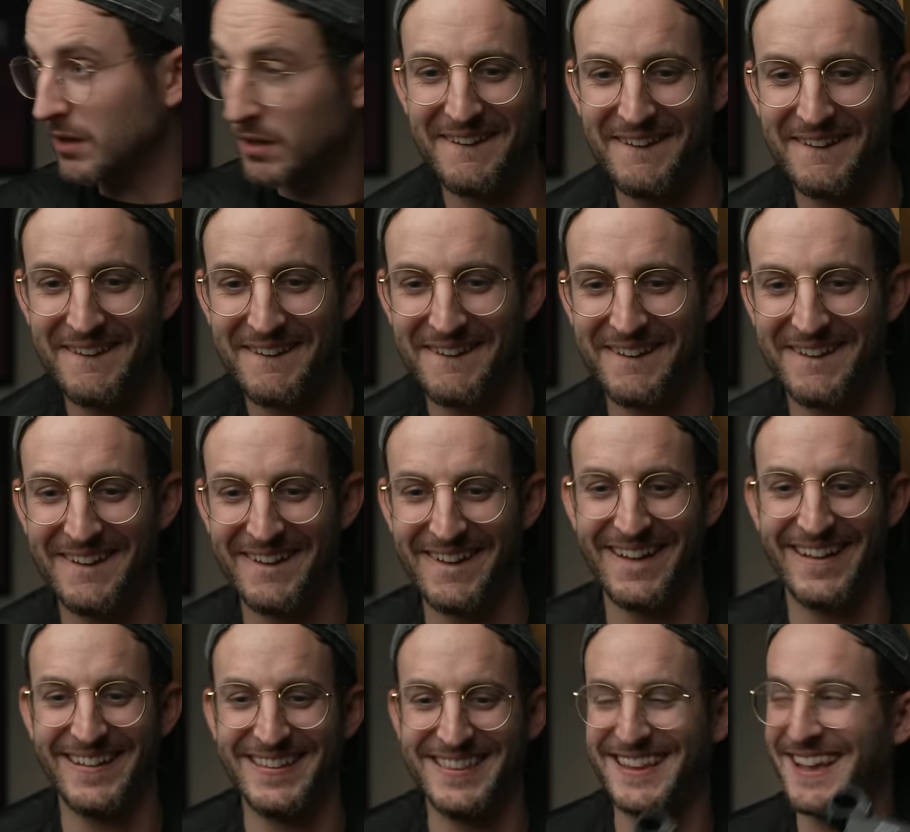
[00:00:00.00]

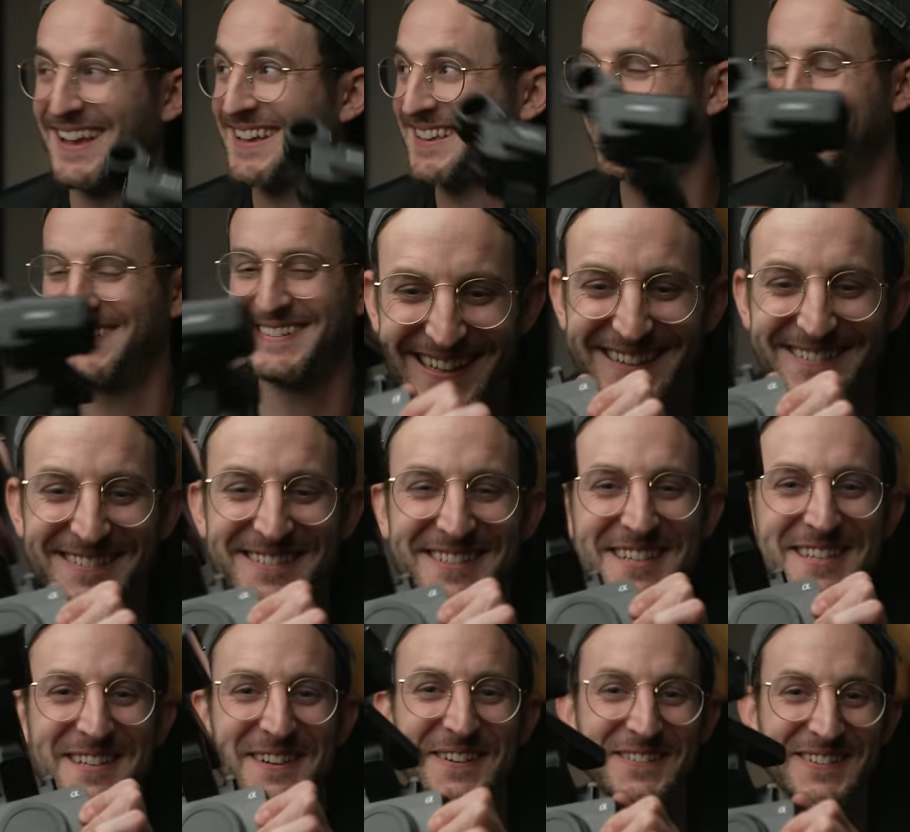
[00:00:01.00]
Thank you. He was
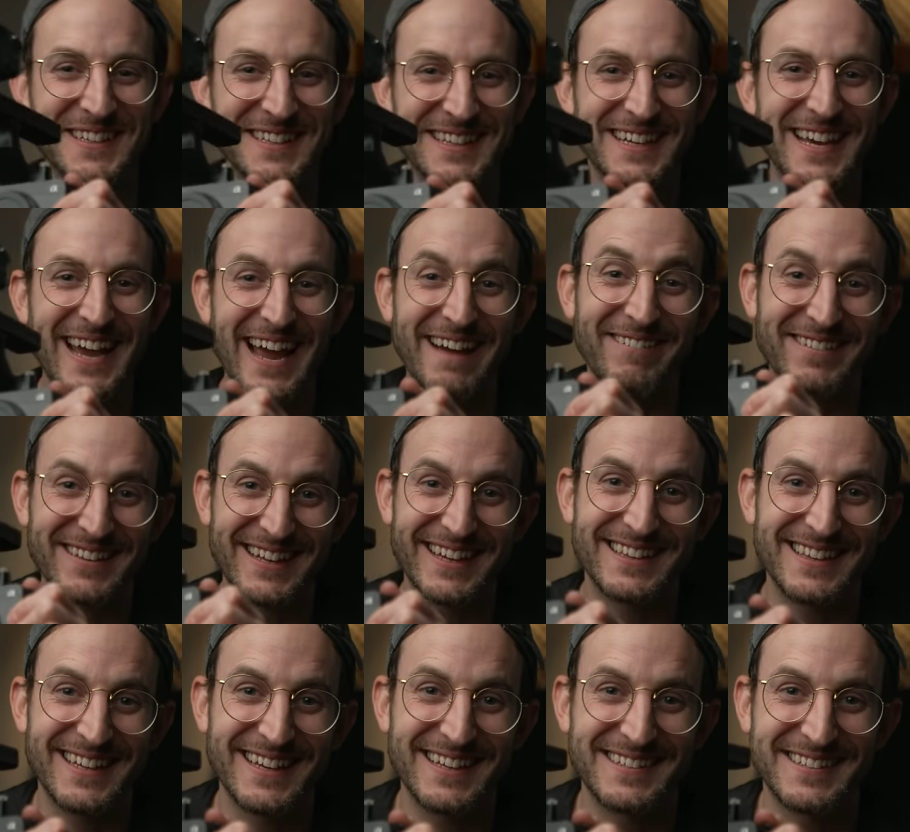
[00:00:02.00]
just holding the camera
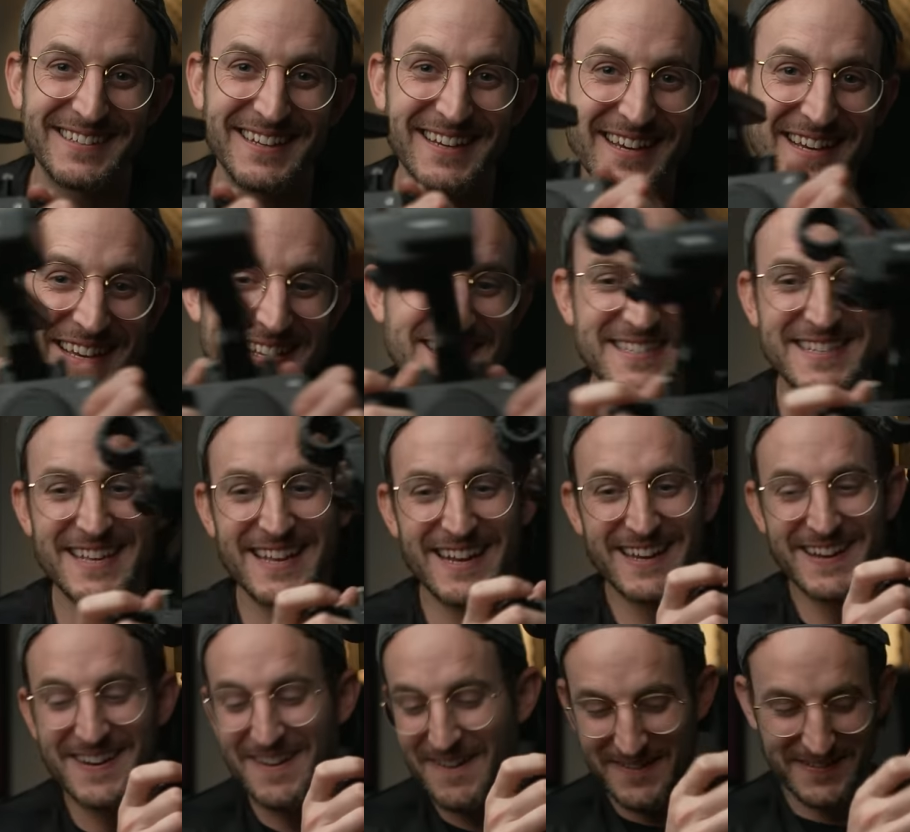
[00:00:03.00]
like this,
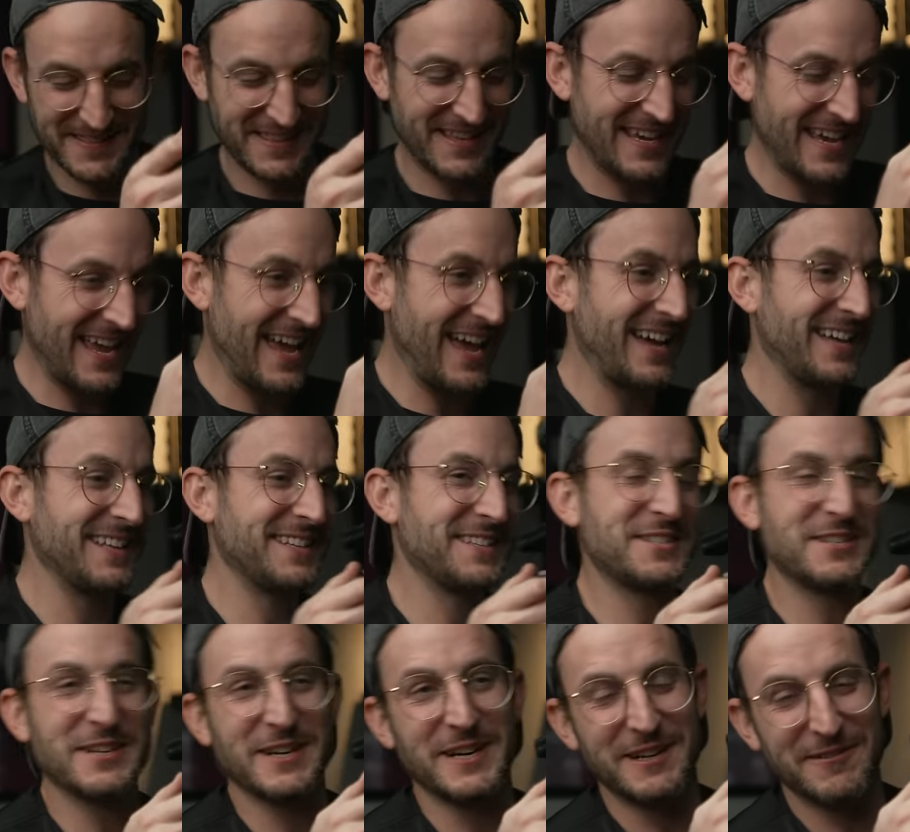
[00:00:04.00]
sitting on the
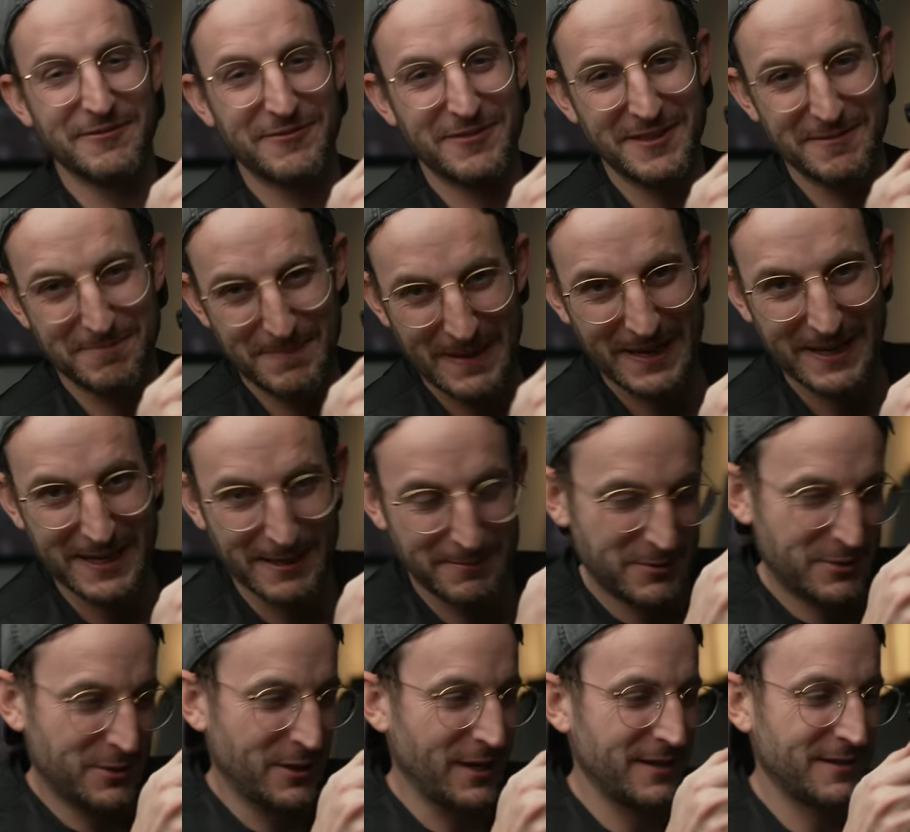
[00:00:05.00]
edge of the
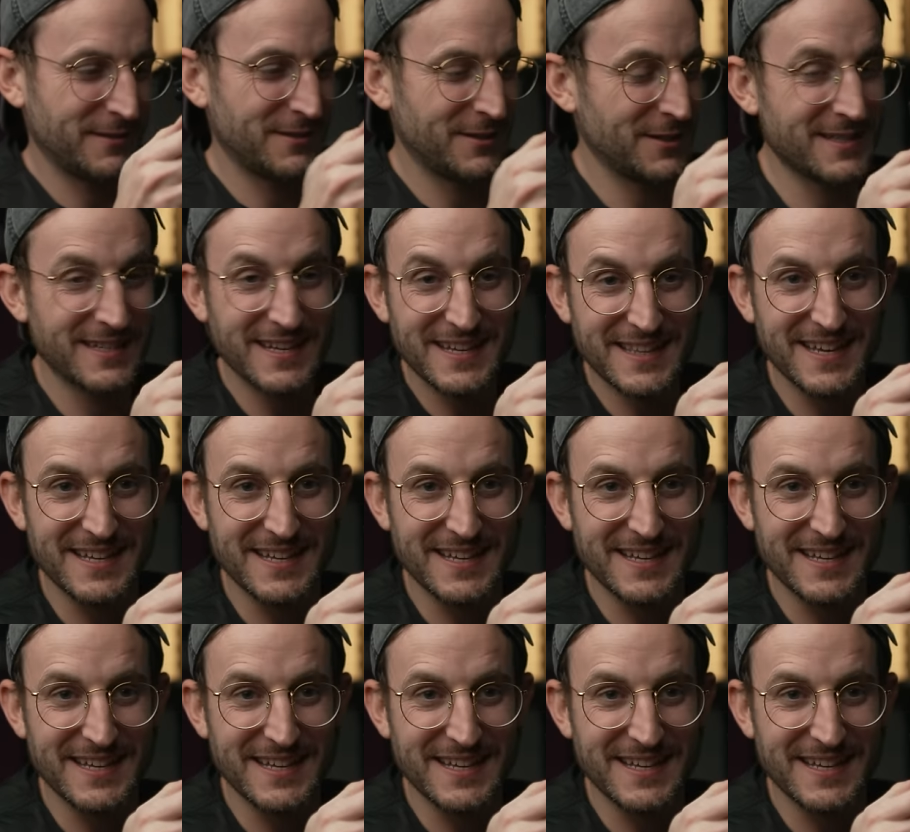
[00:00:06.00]
pickup truck, just like